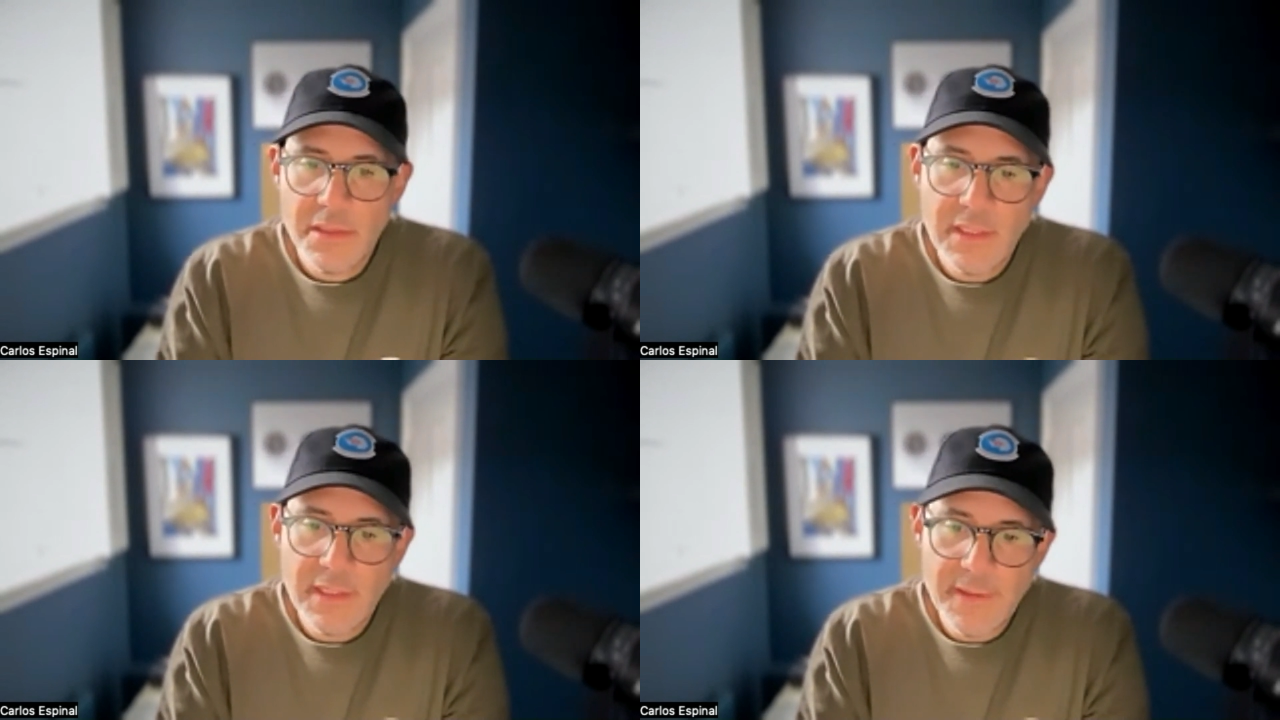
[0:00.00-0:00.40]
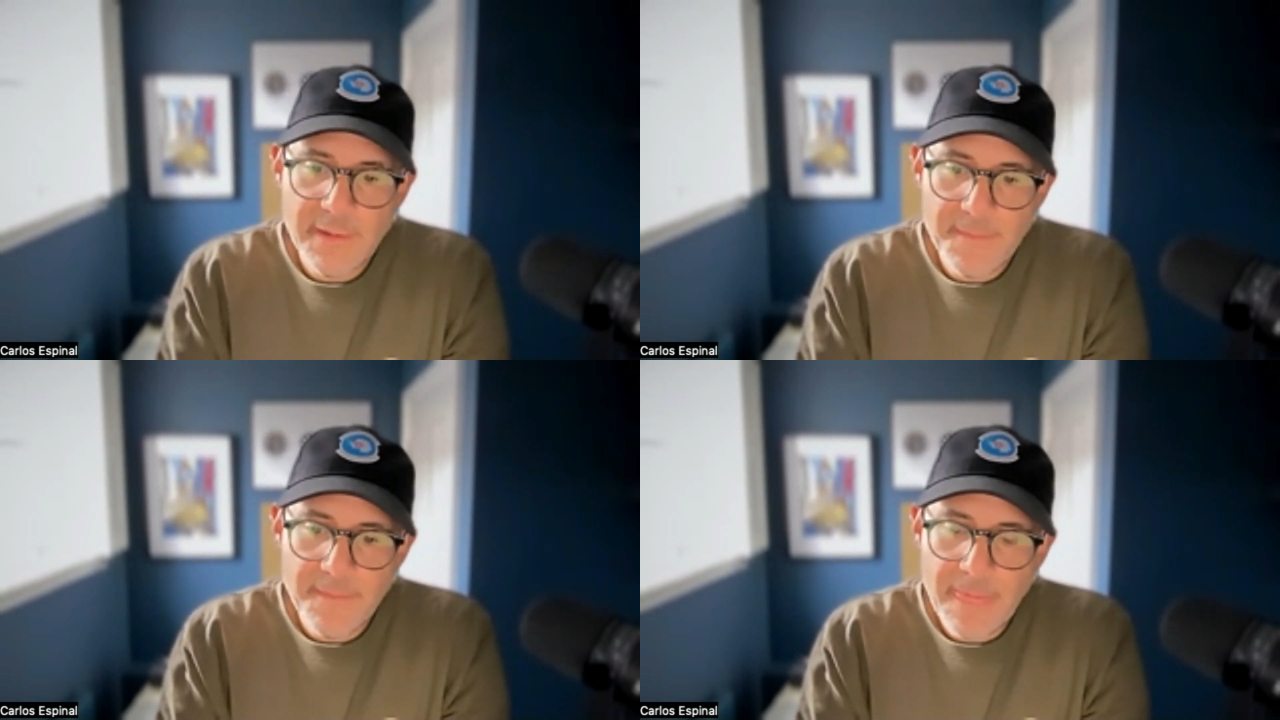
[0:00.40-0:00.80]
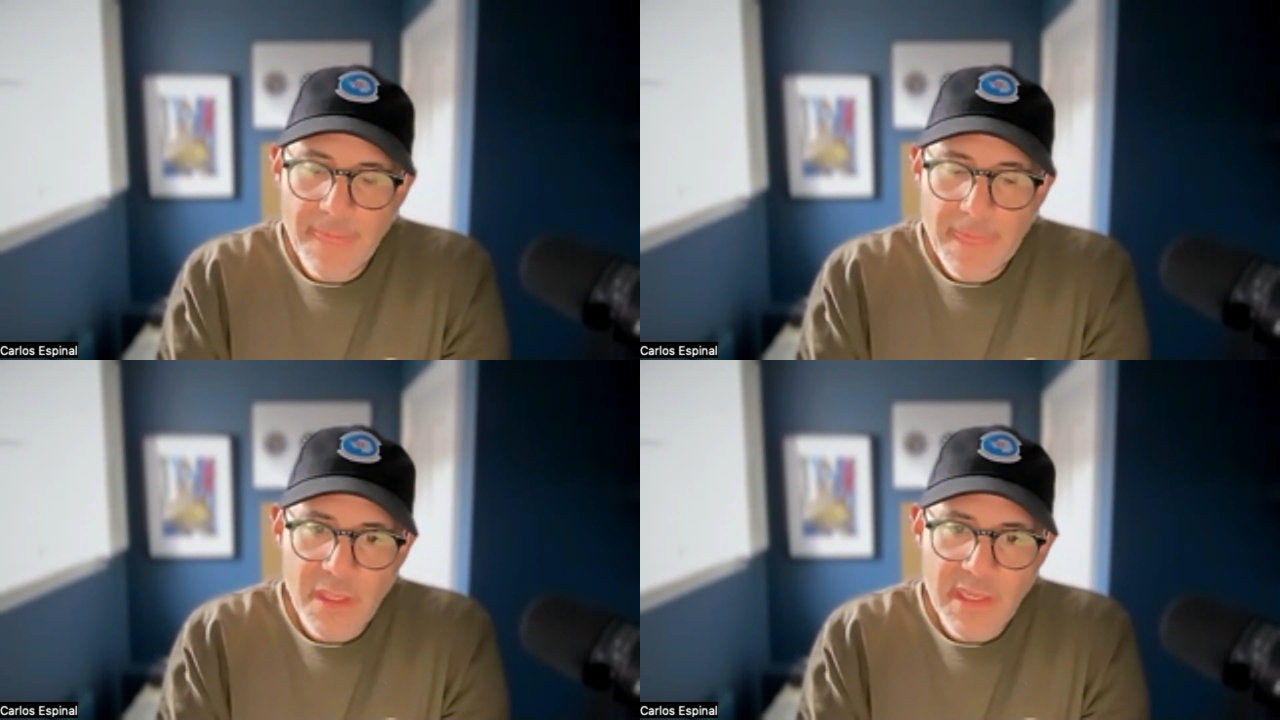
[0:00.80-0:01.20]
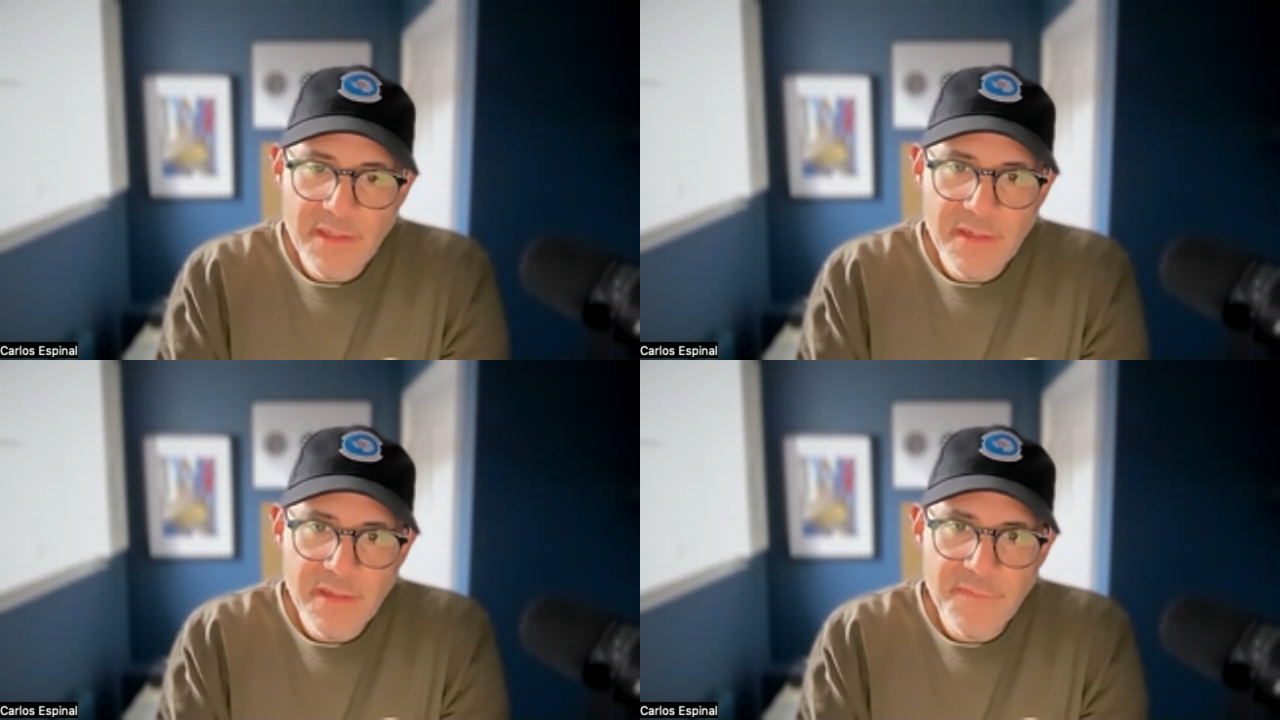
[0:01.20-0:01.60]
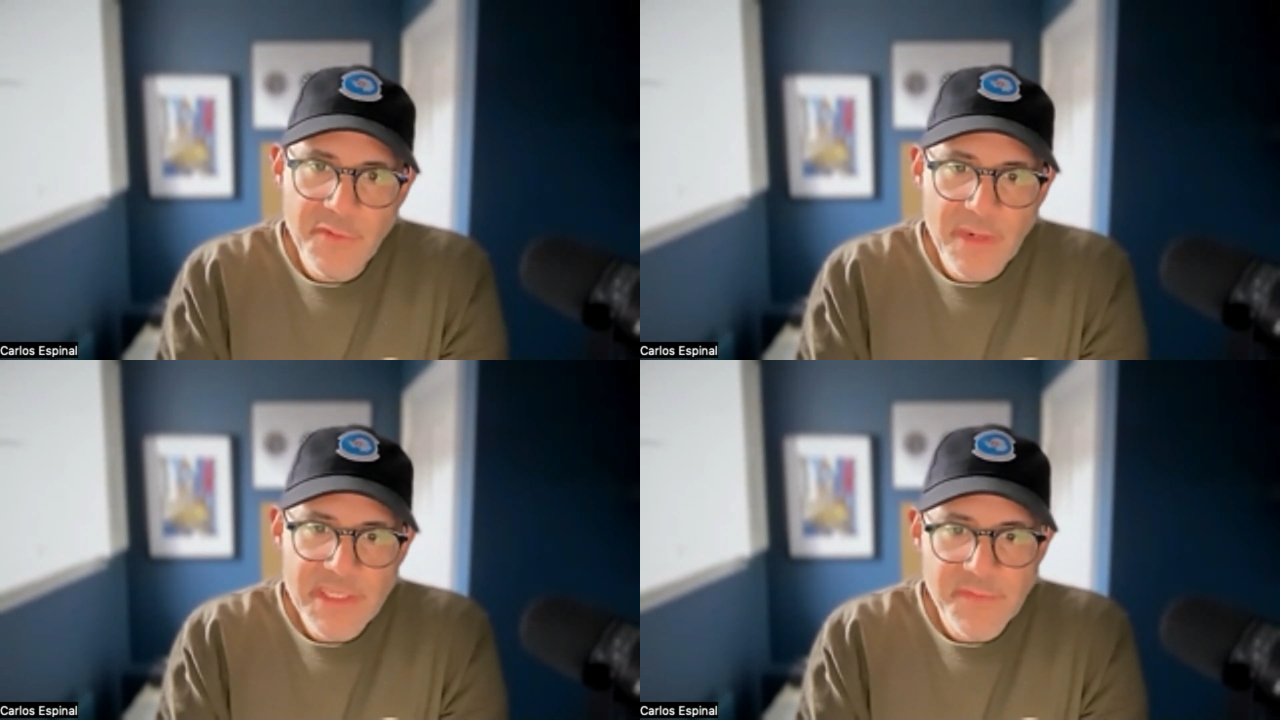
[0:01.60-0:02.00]
And if you're
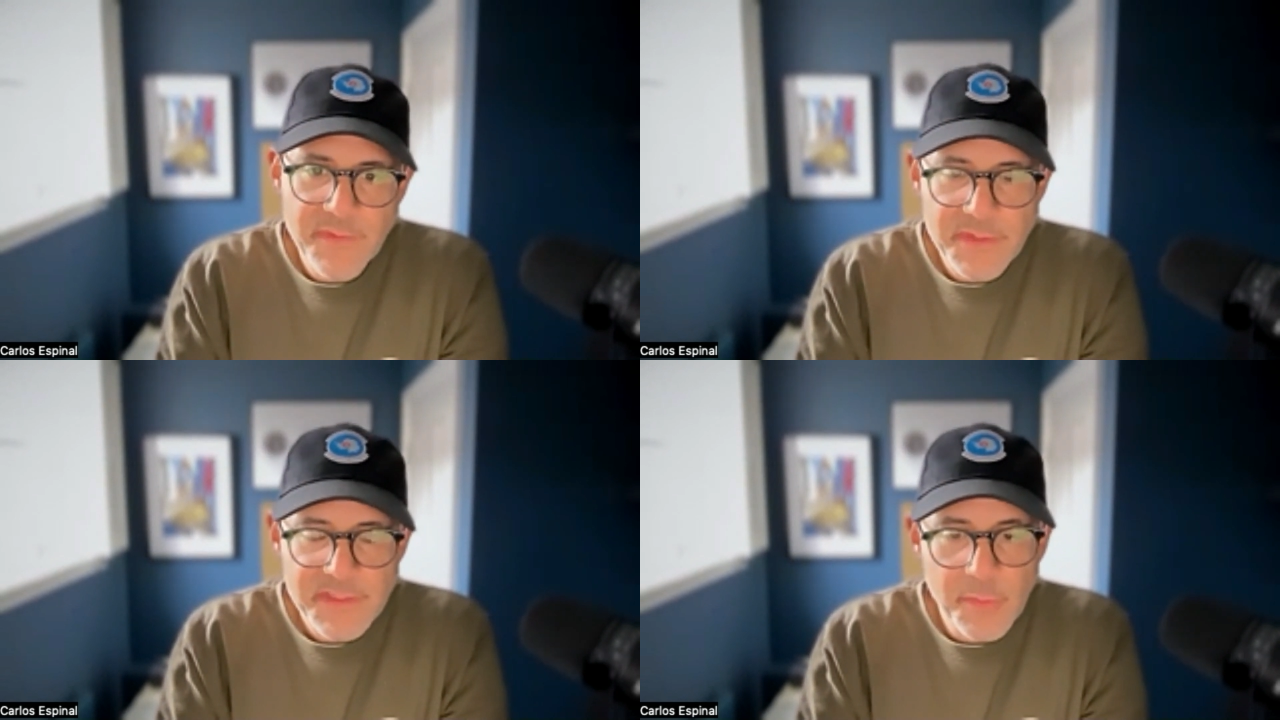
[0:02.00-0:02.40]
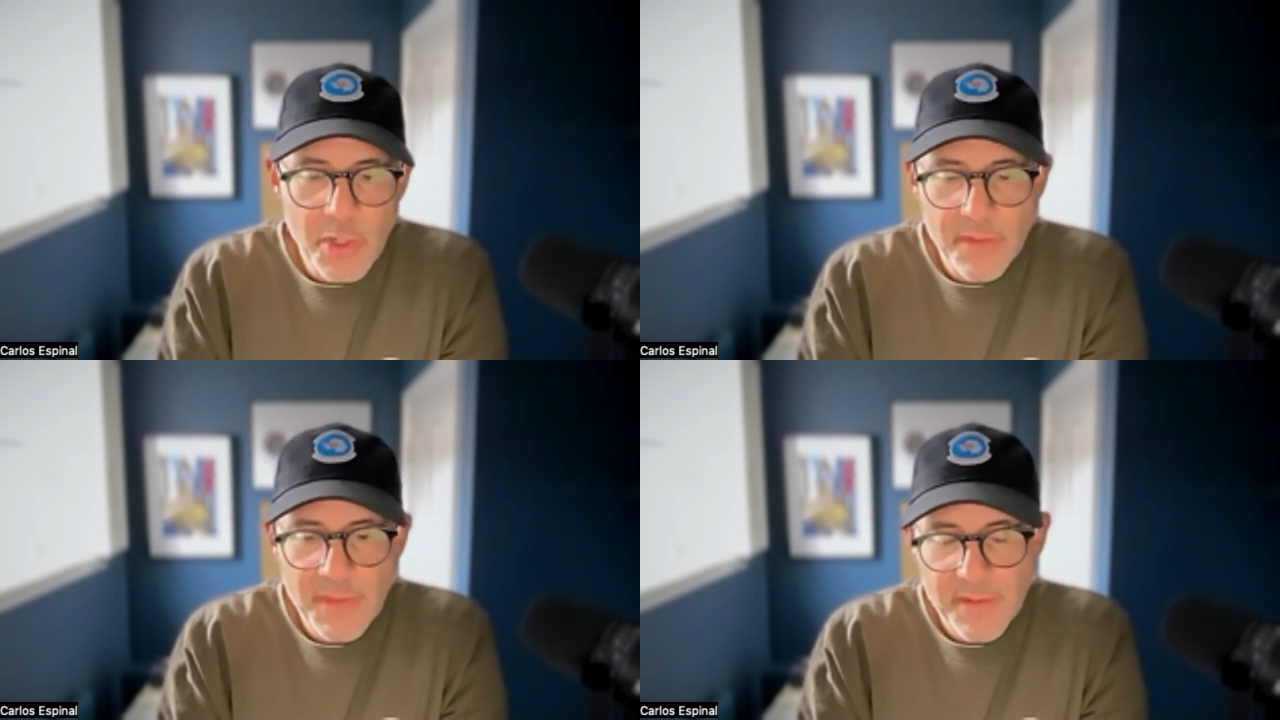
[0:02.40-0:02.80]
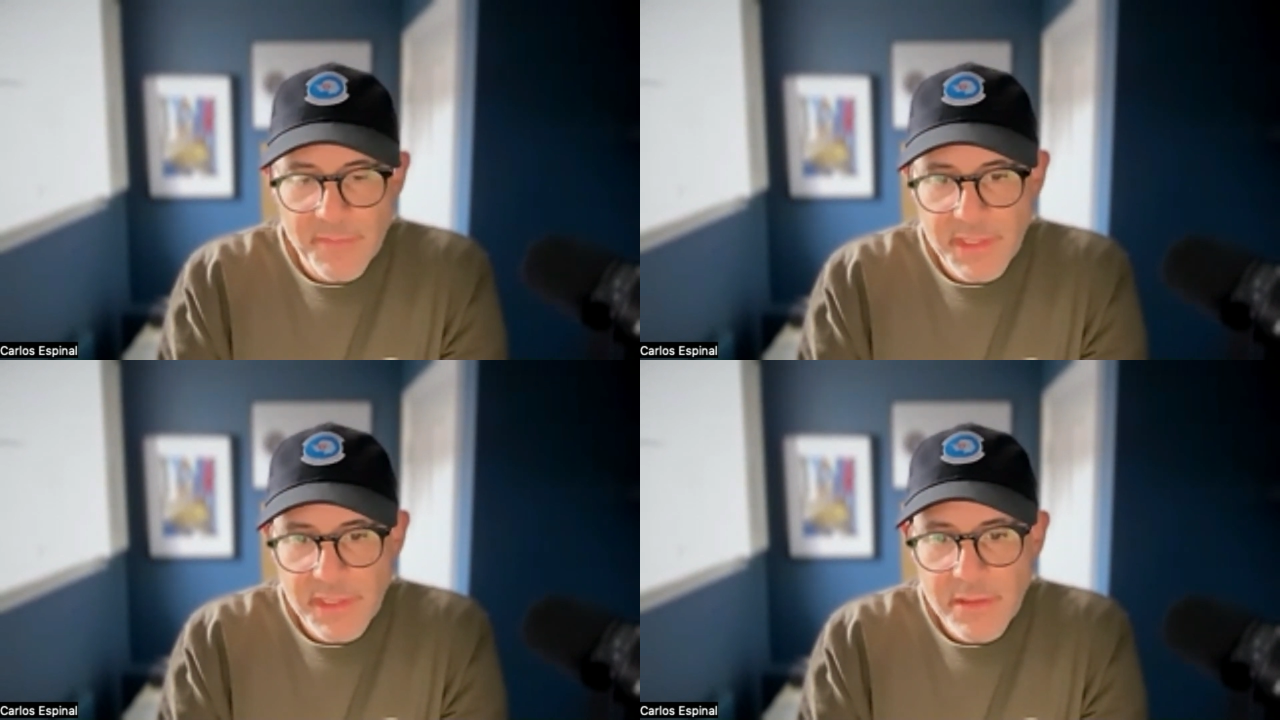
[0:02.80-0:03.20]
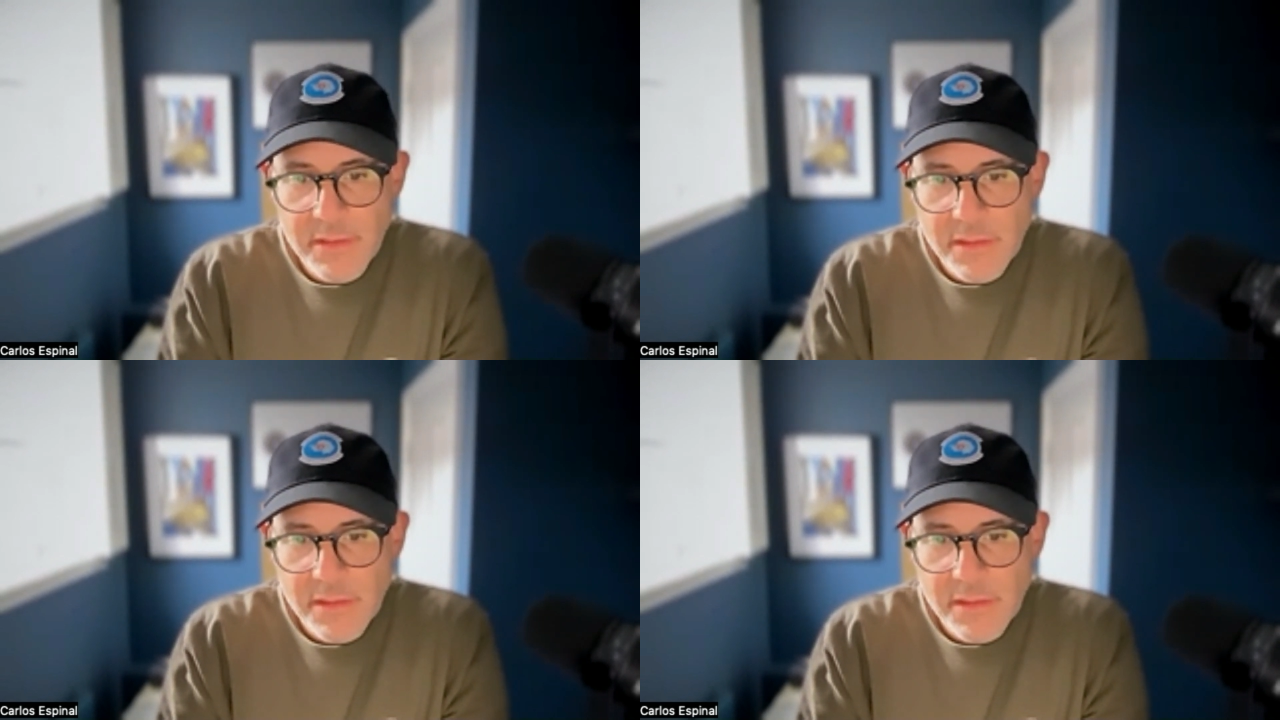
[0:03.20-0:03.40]
raising very small amount of money,